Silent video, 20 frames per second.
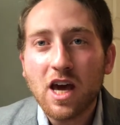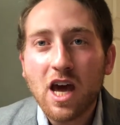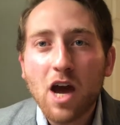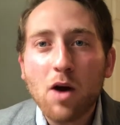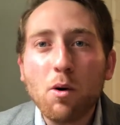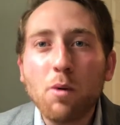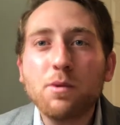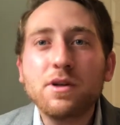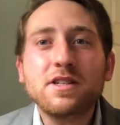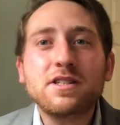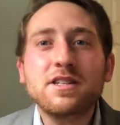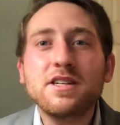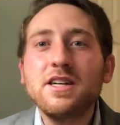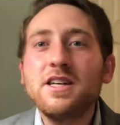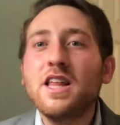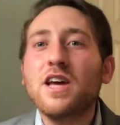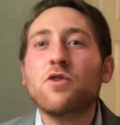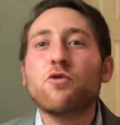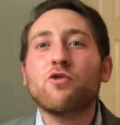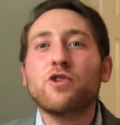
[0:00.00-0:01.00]
And when we see
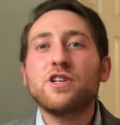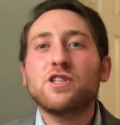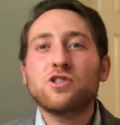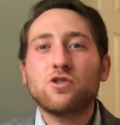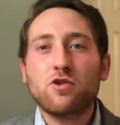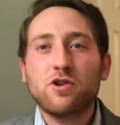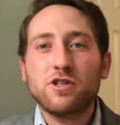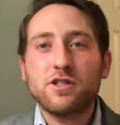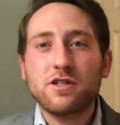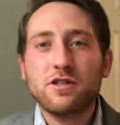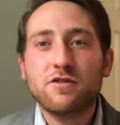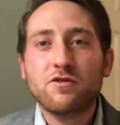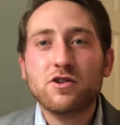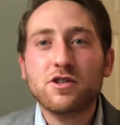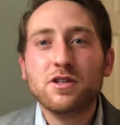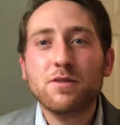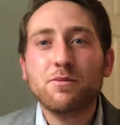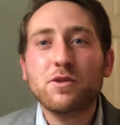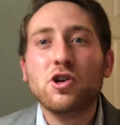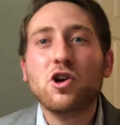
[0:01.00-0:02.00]
that resources for
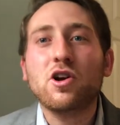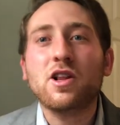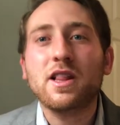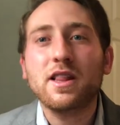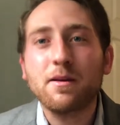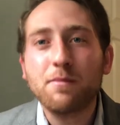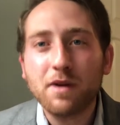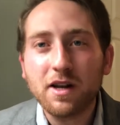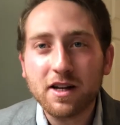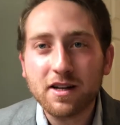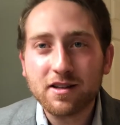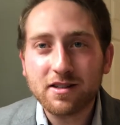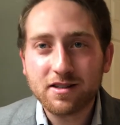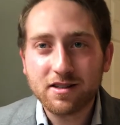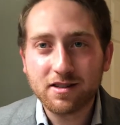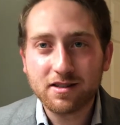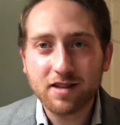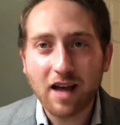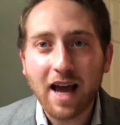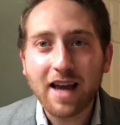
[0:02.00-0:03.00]
something are limited in
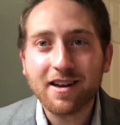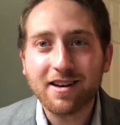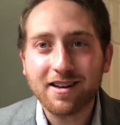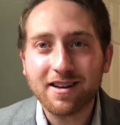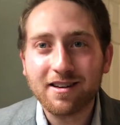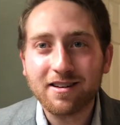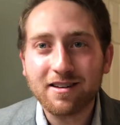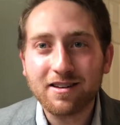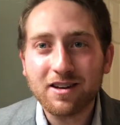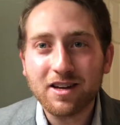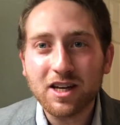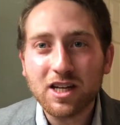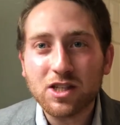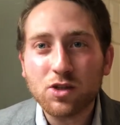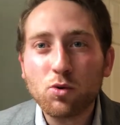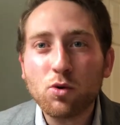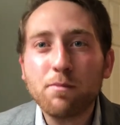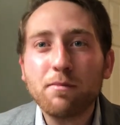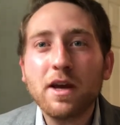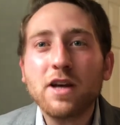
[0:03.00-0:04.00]
society,
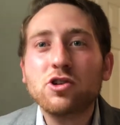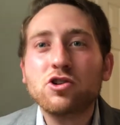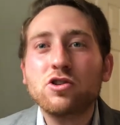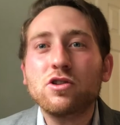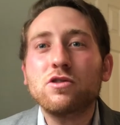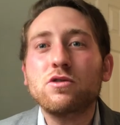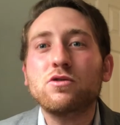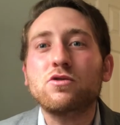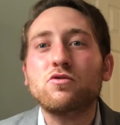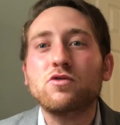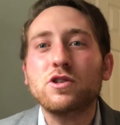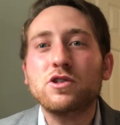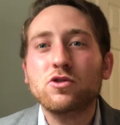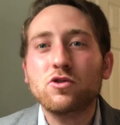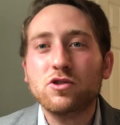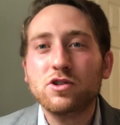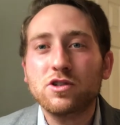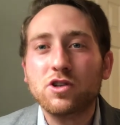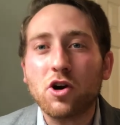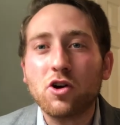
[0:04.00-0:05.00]
do we make sure that those
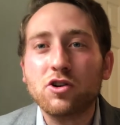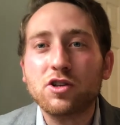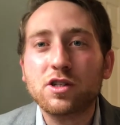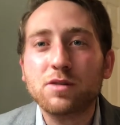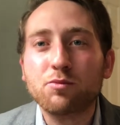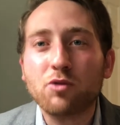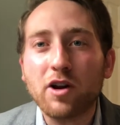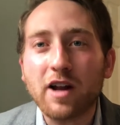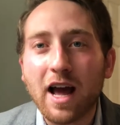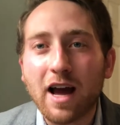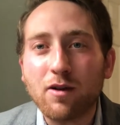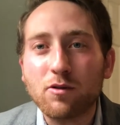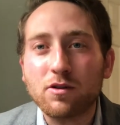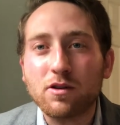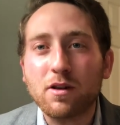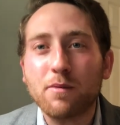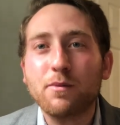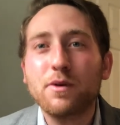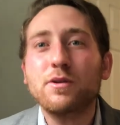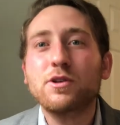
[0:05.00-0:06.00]
resources are spread out,
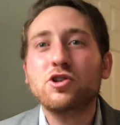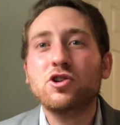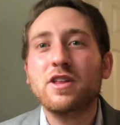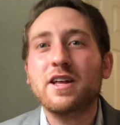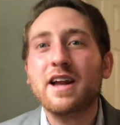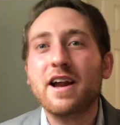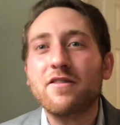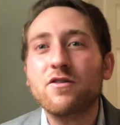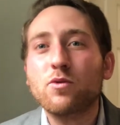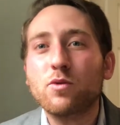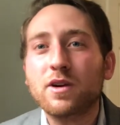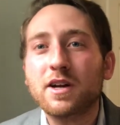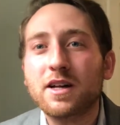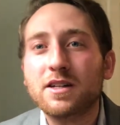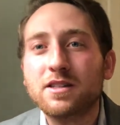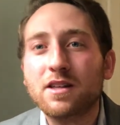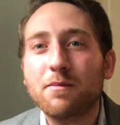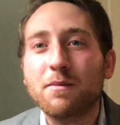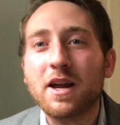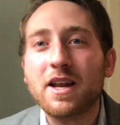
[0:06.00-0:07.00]
that make sure that everyone
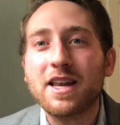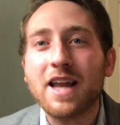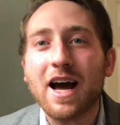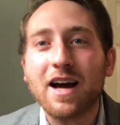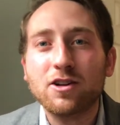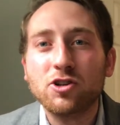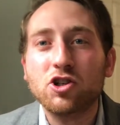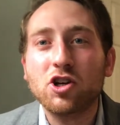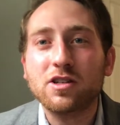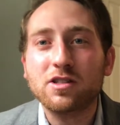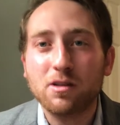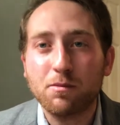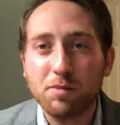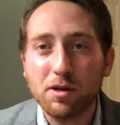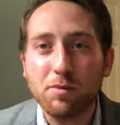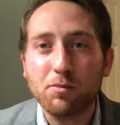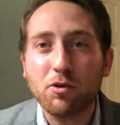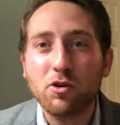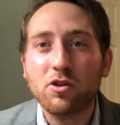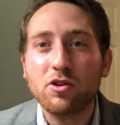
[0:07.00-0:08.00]
gets them and not just the
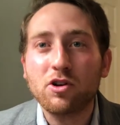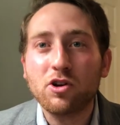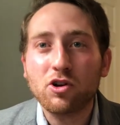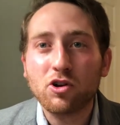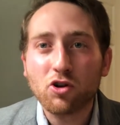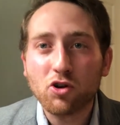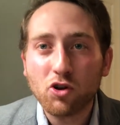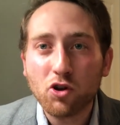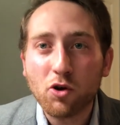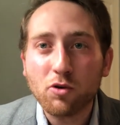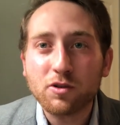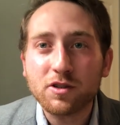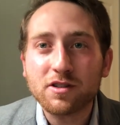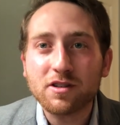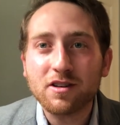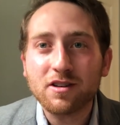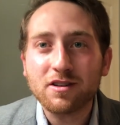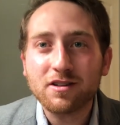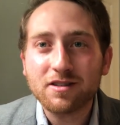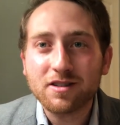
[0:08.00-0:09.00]
people close
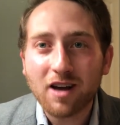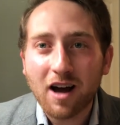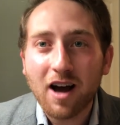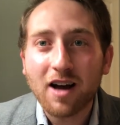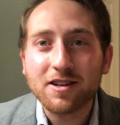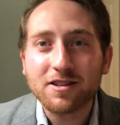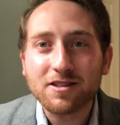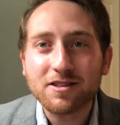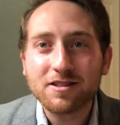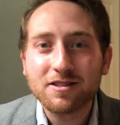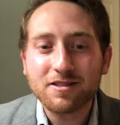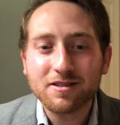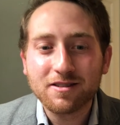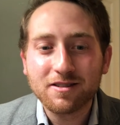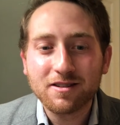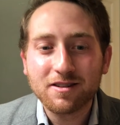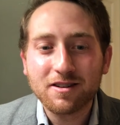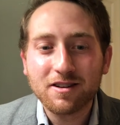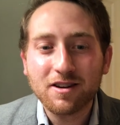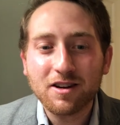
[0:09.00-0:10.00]
to us?
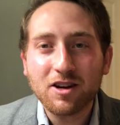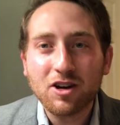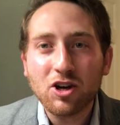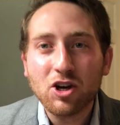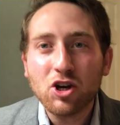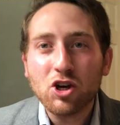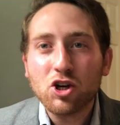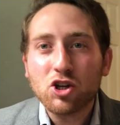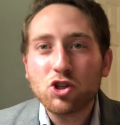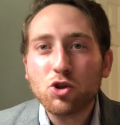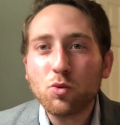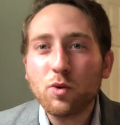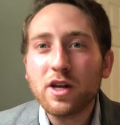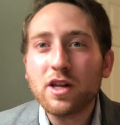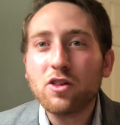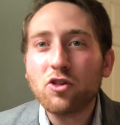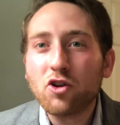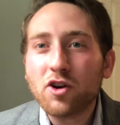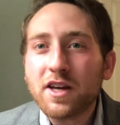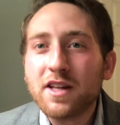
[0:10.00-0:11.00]
Do we
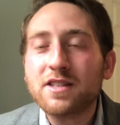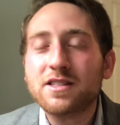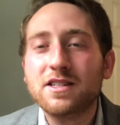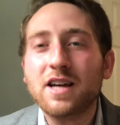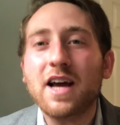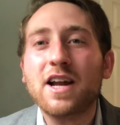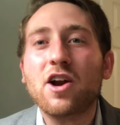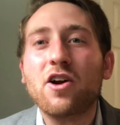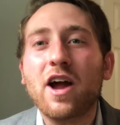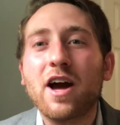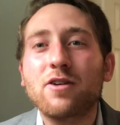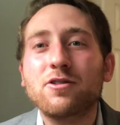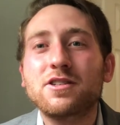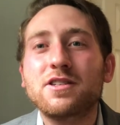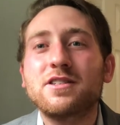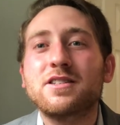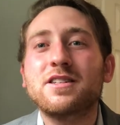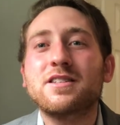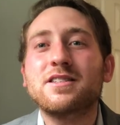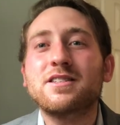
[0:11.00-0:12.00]
look inside our
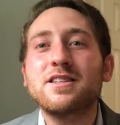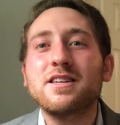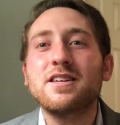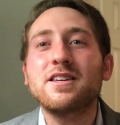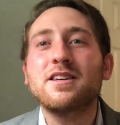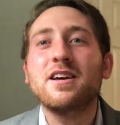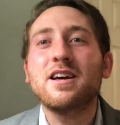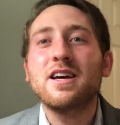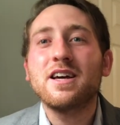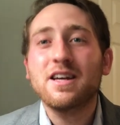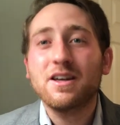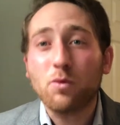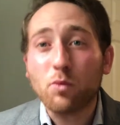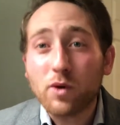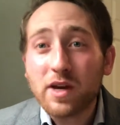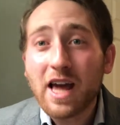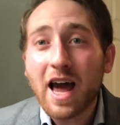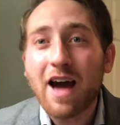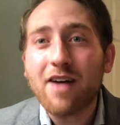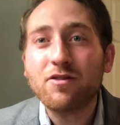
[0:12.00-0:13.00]
houses and see,
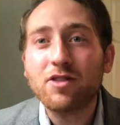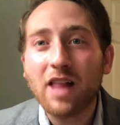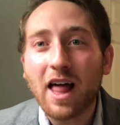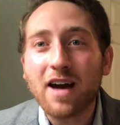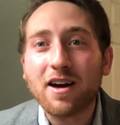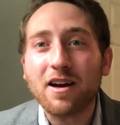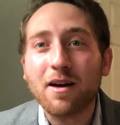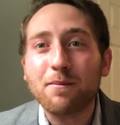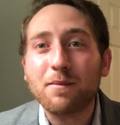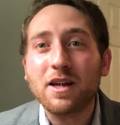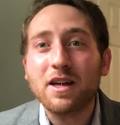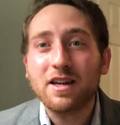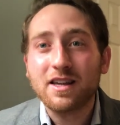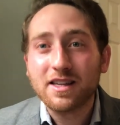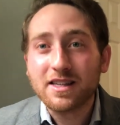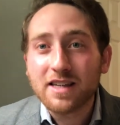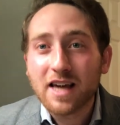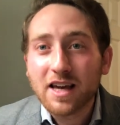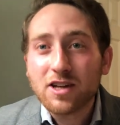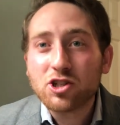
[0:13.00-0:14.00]
we have lechem,
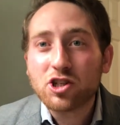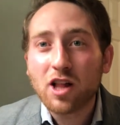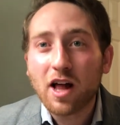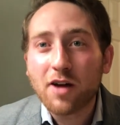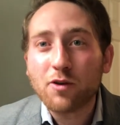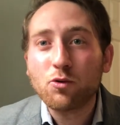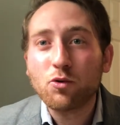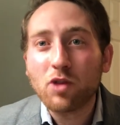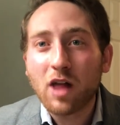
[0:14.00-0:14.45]
yesh lanu